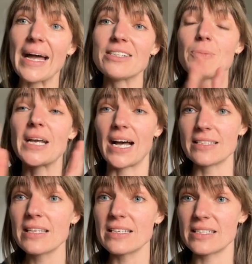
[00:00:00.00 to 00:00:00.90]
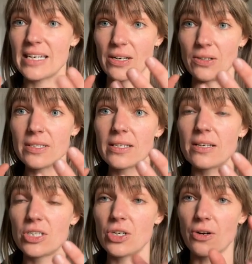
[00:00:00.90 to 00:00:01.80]
because of this tilt
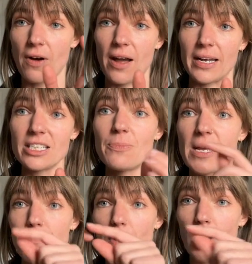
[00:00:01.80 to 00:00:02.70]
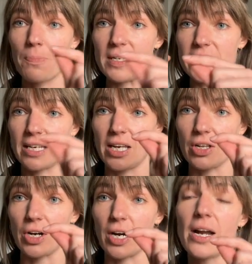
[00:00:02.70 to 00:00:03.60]
to Uranus being
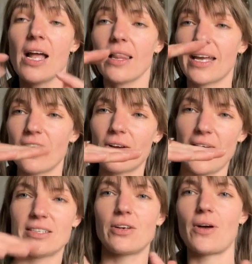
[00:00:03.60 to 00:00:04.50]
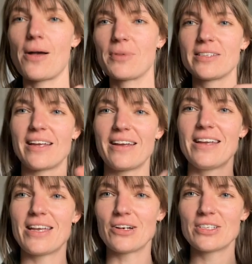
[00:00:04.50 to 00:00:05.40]
perpendicular, so I'm gonna say,
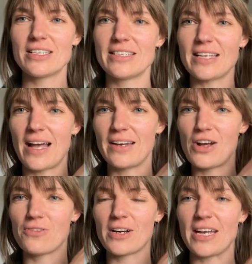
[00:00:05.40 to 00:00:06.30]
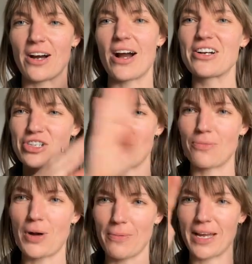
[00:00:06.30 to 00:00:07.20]
here's the sun over here. Actually, I'll
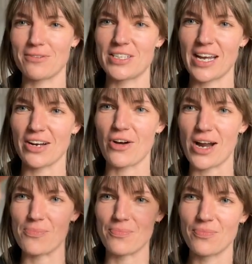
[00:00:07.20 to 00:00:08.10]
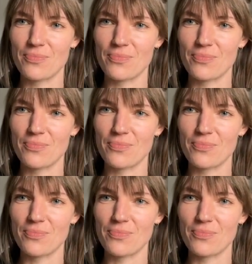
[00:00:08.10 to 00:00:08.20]
probably have a diagram